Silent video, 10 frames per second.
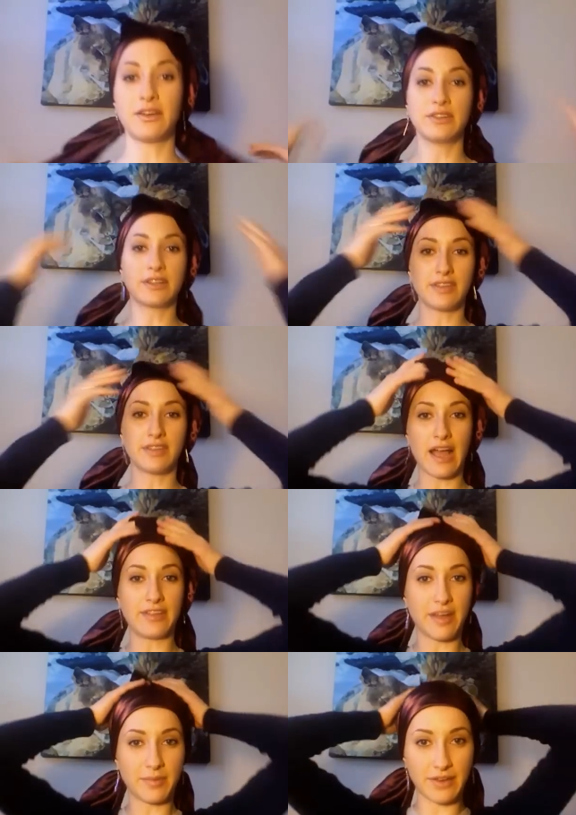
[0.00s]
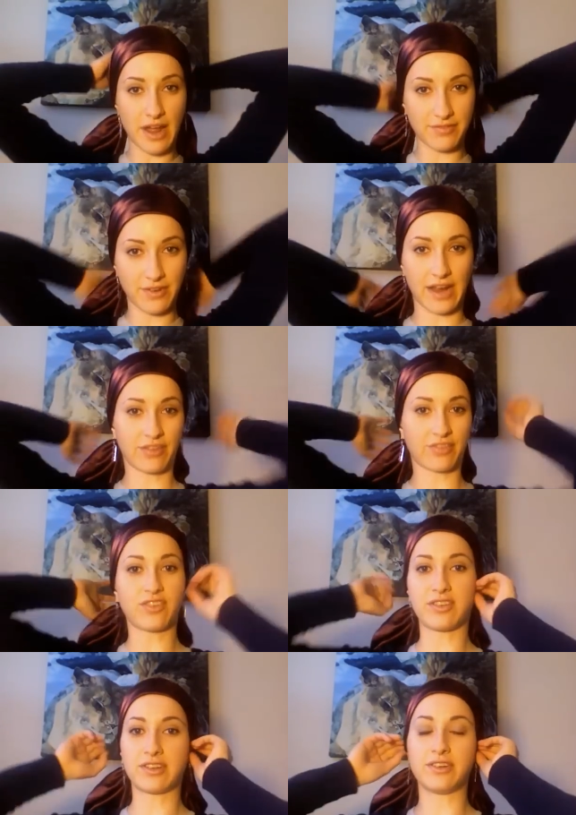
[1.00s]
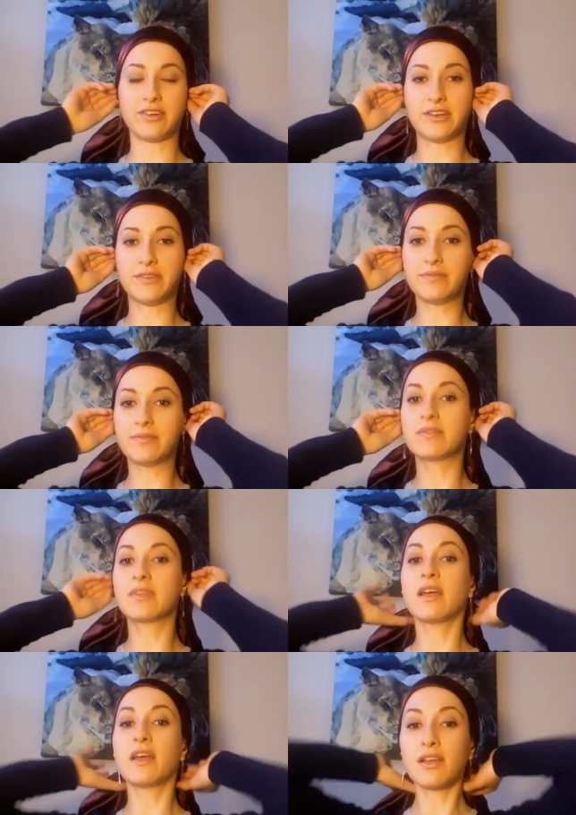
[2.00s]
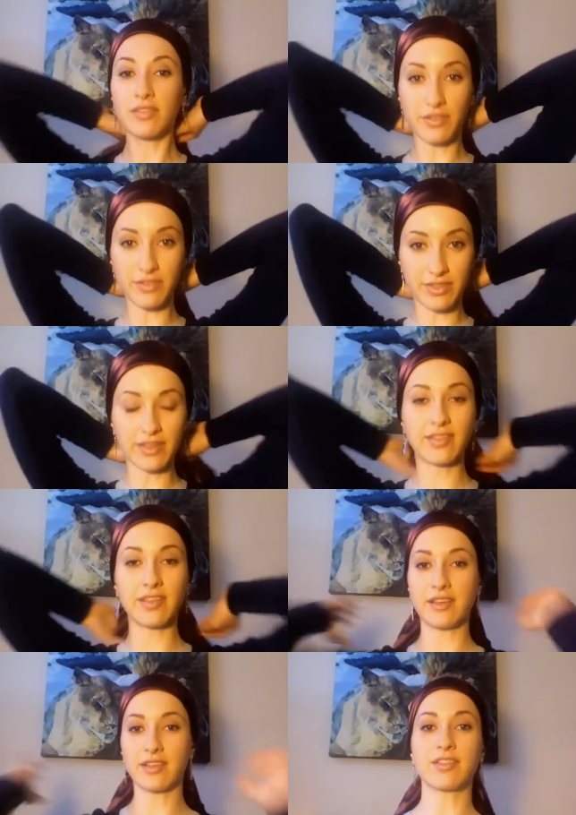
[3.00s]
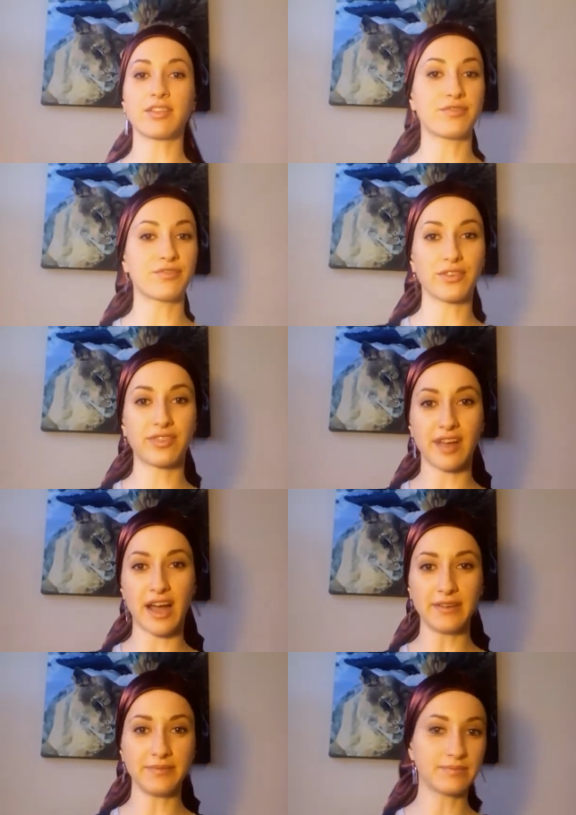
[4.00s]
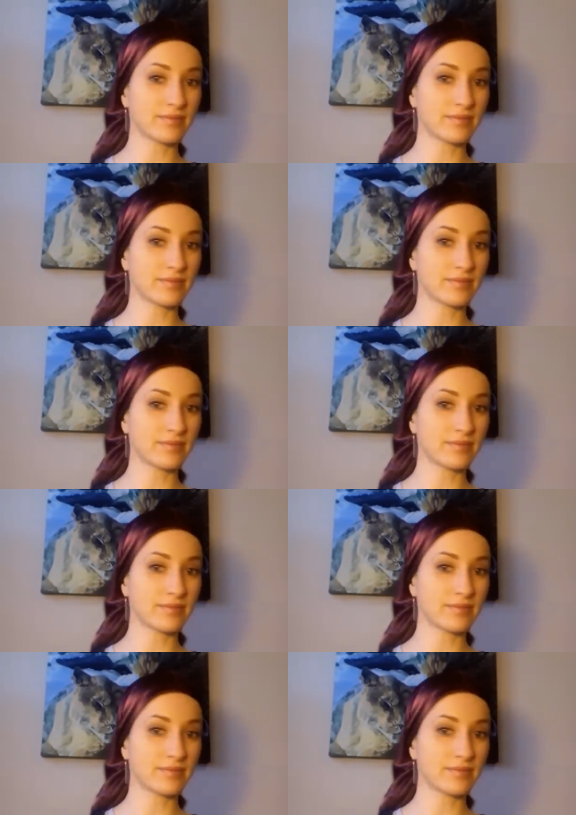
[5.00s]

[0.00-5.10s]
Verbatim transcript: you can tie a double knot for extra security. So this is the first tie,